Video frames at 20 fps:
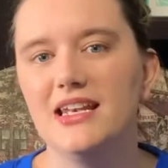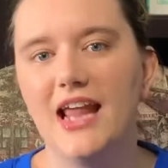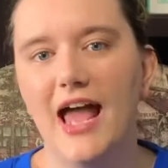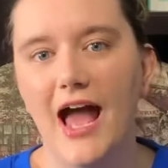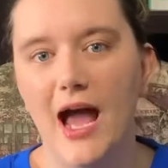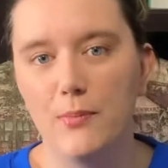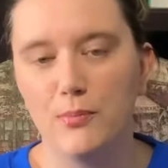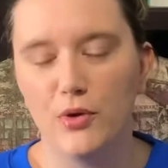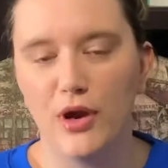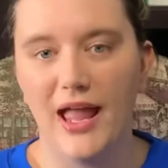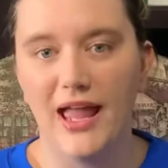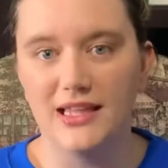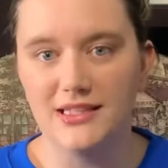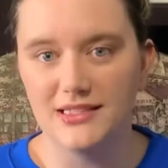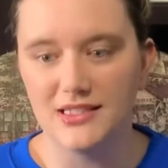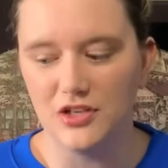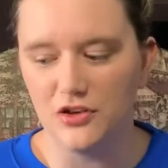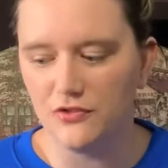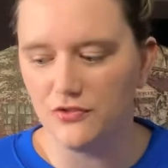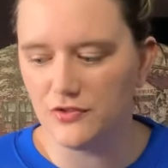
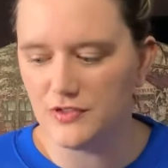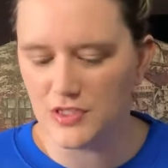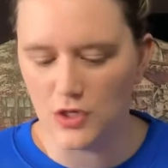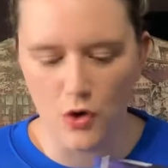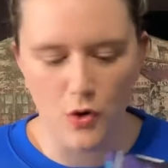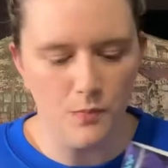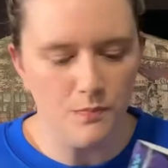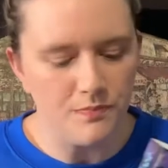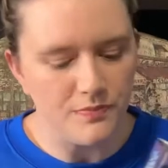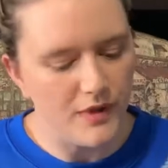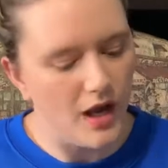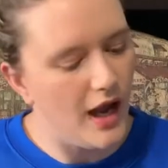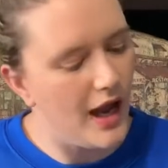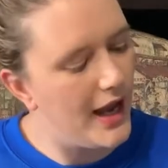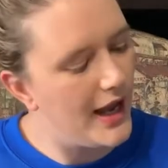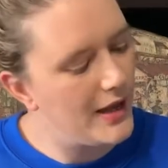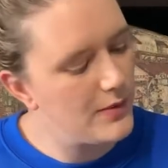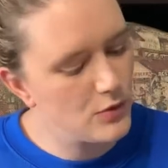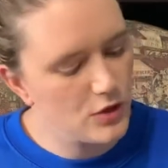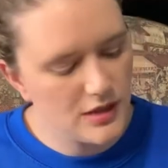apprehensive. So I
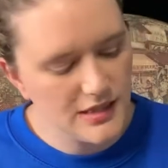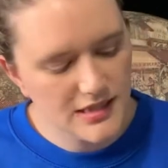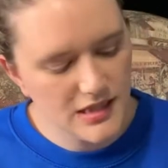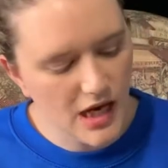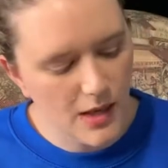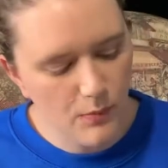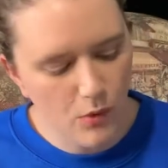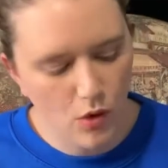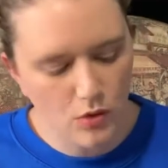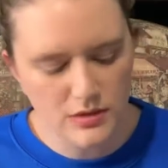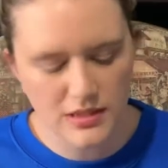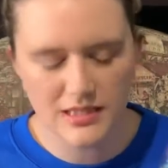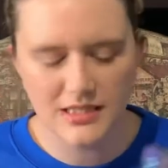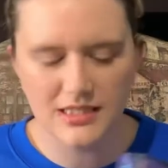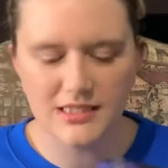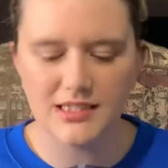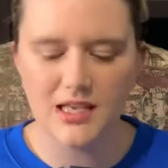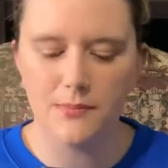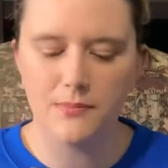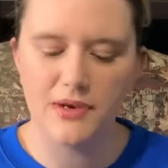am going to stop holding this
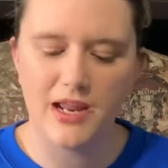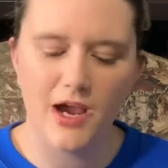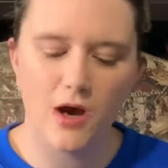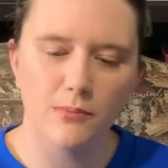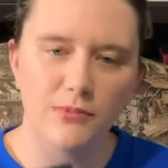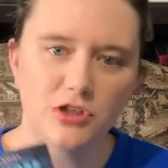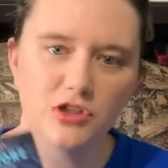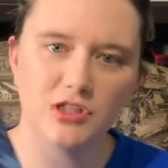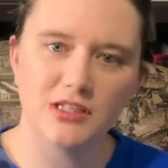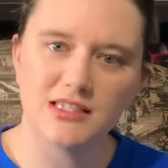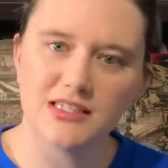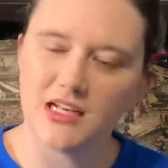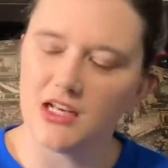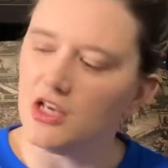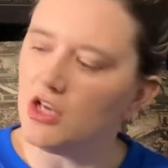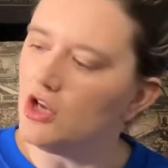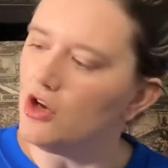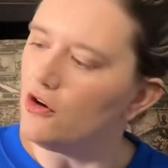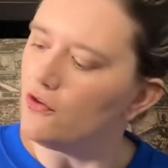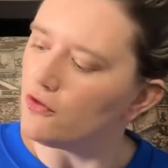up now, but just
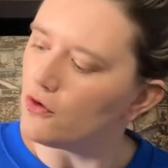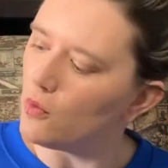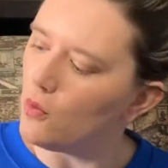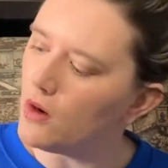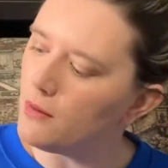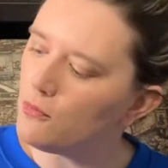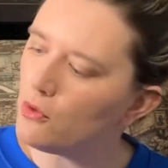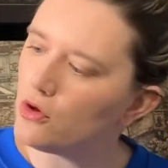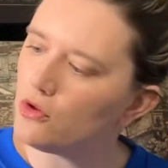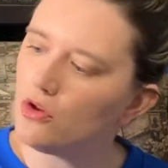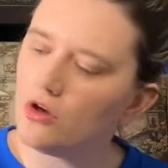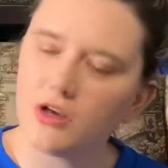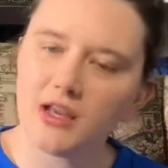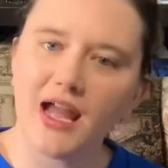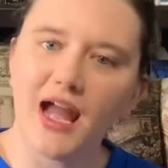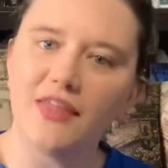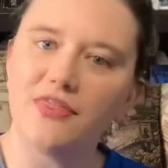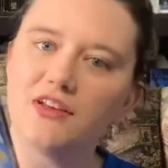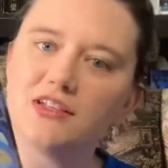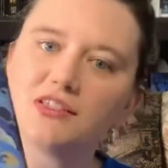for one more look
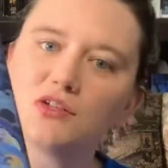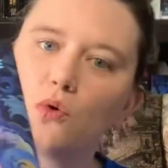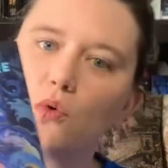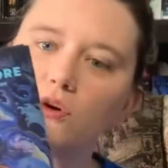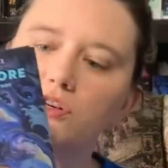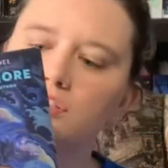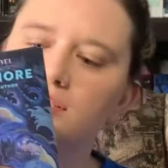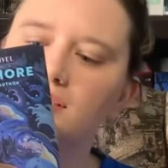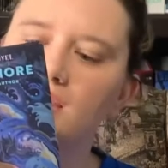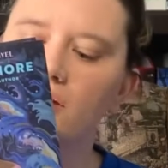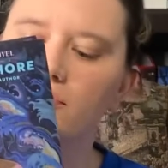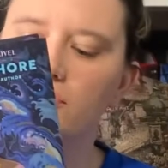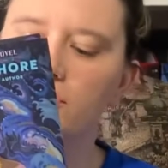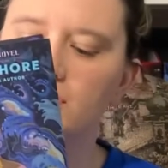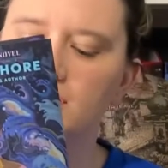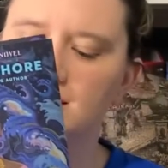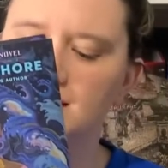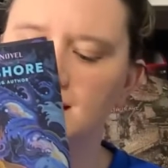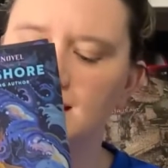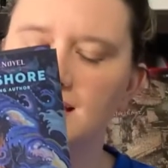at this gorgeous cover.
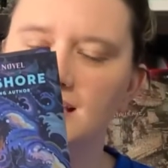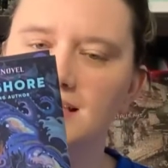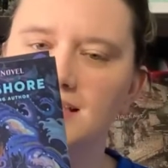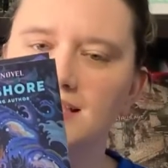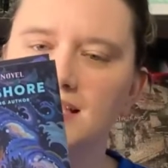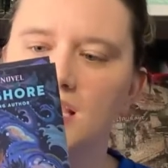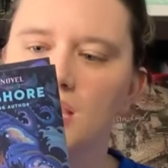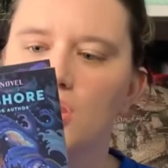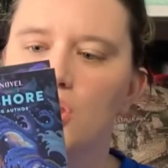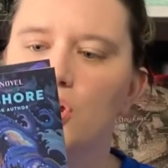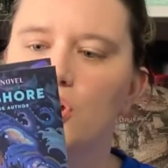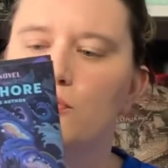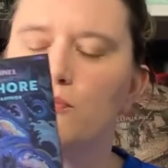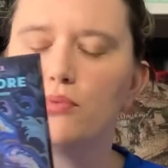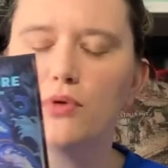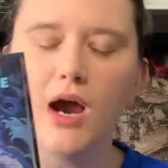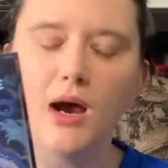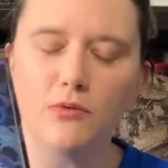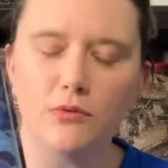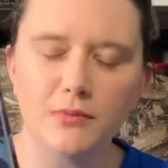This is
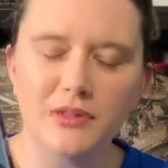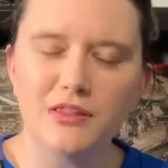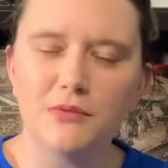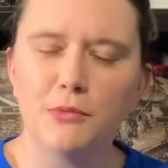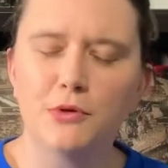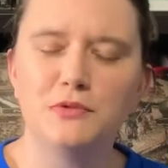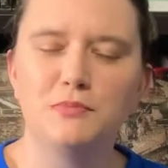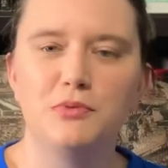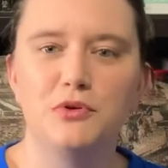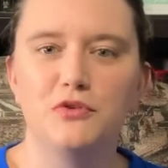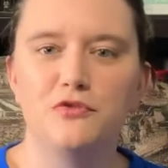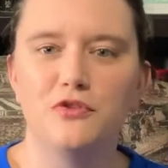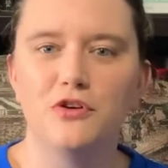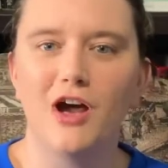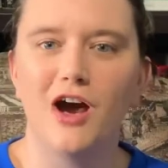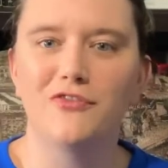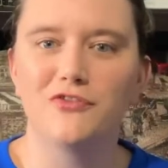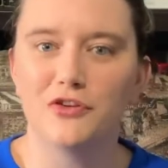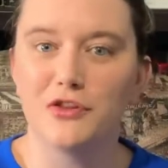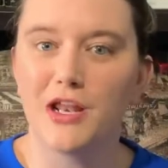probably the most beautiful
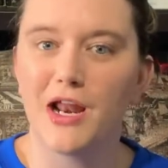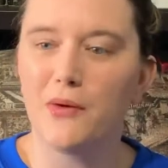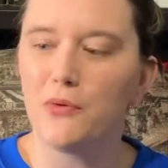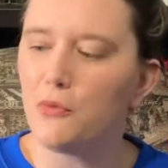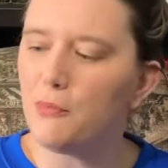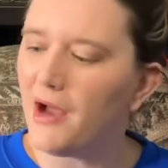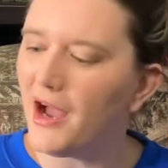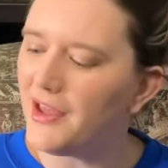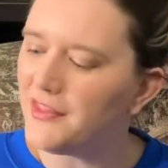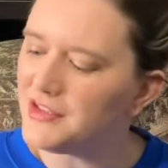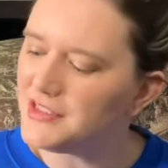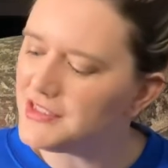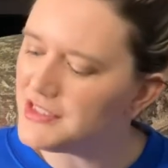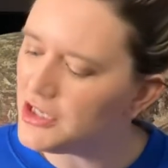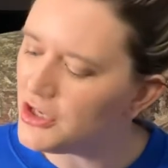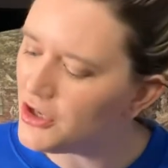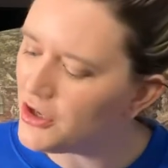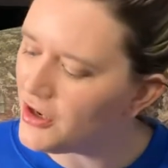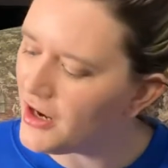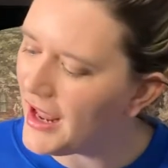cover that I will buy this
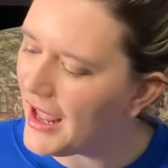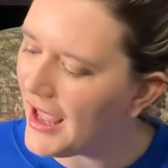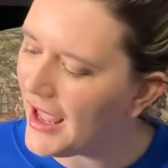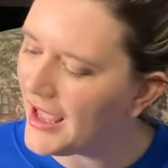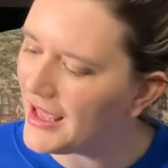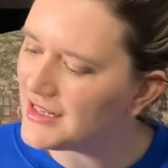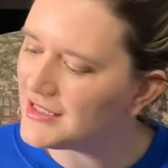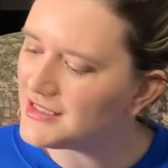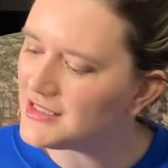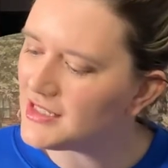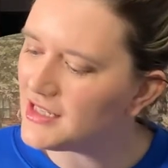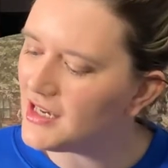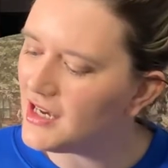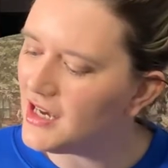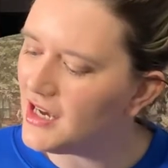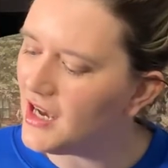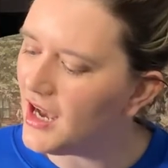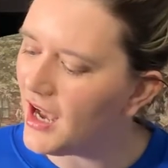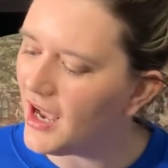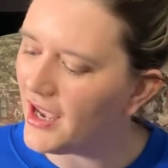year, and
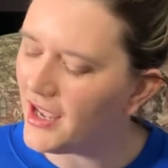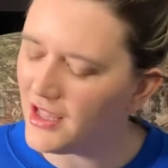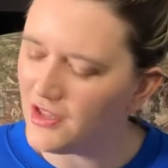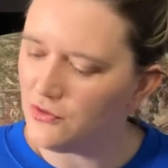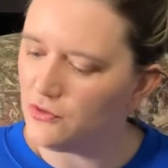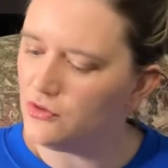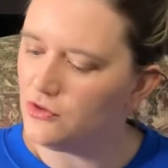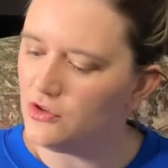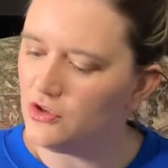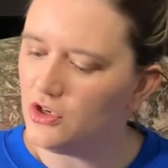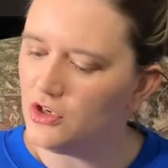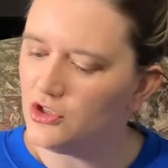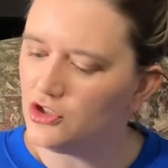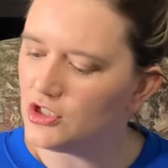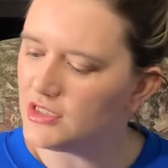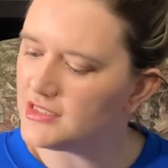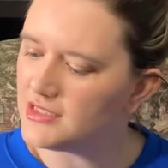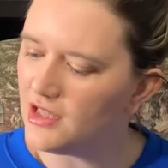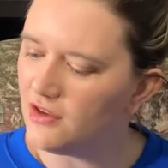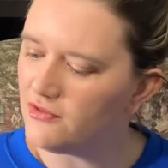I
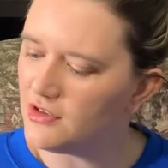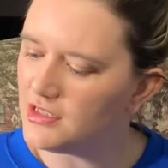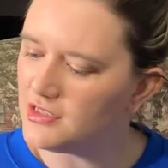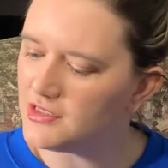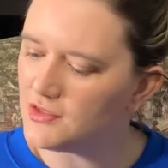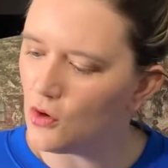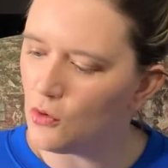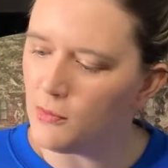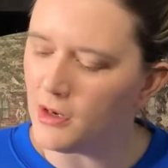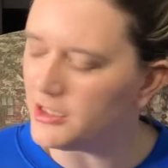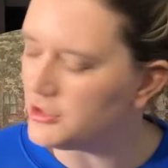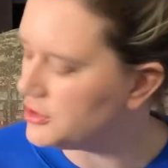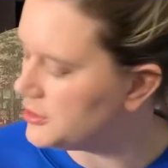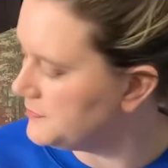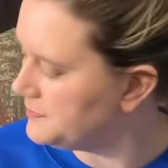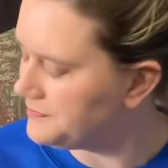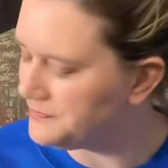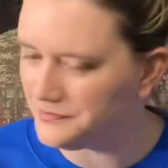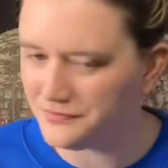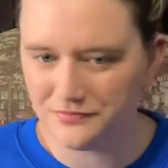just love it so much.
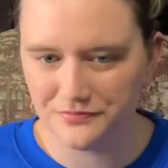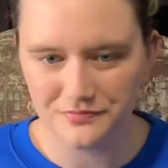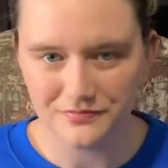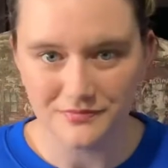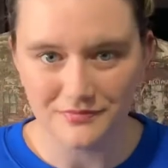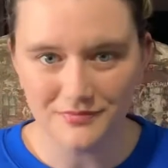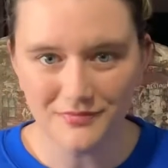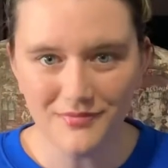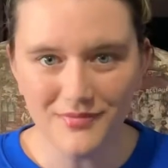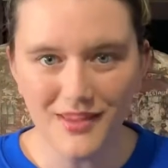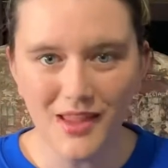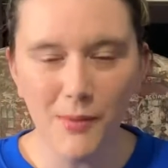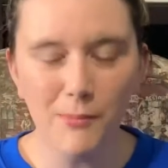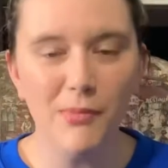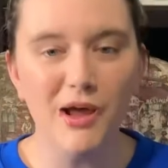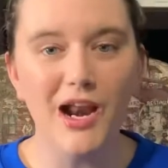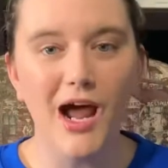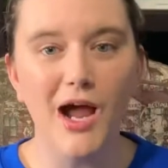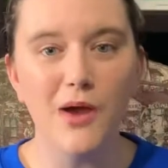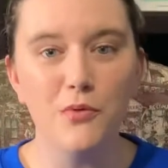
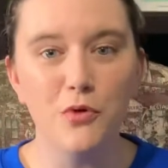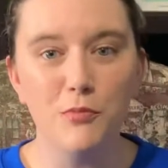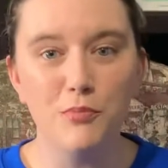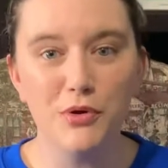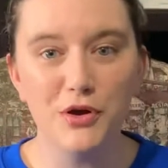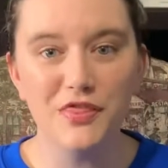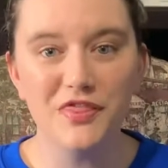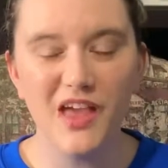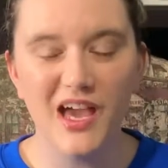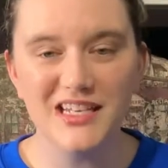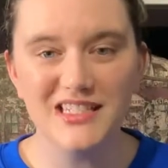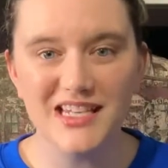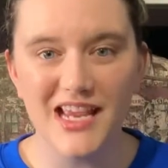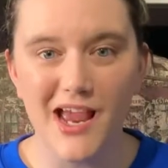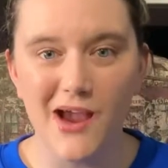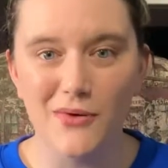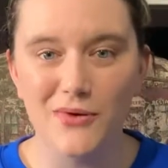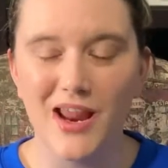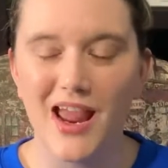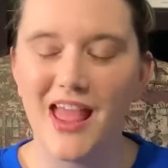But I will put that
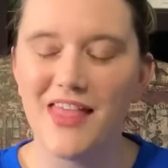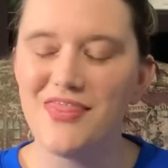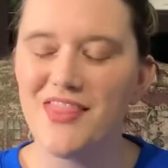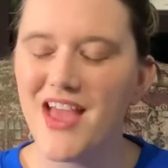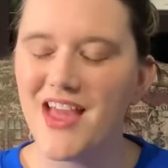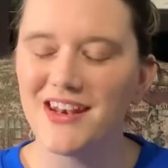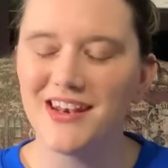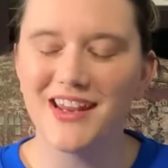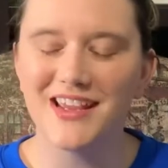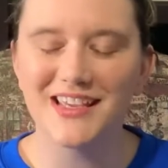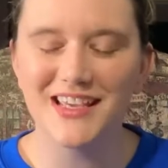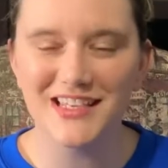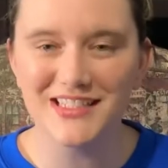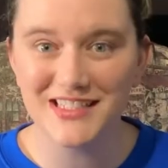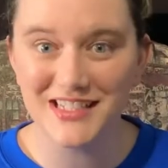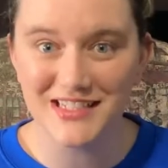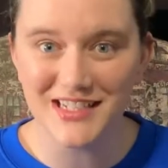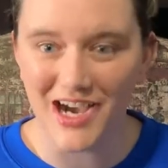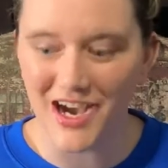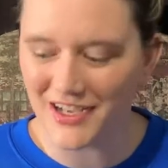down and then get to
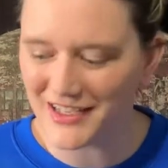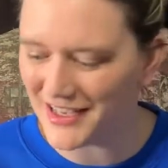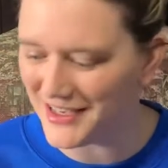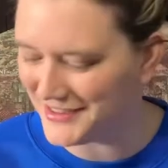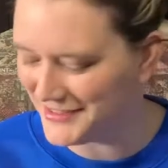talking.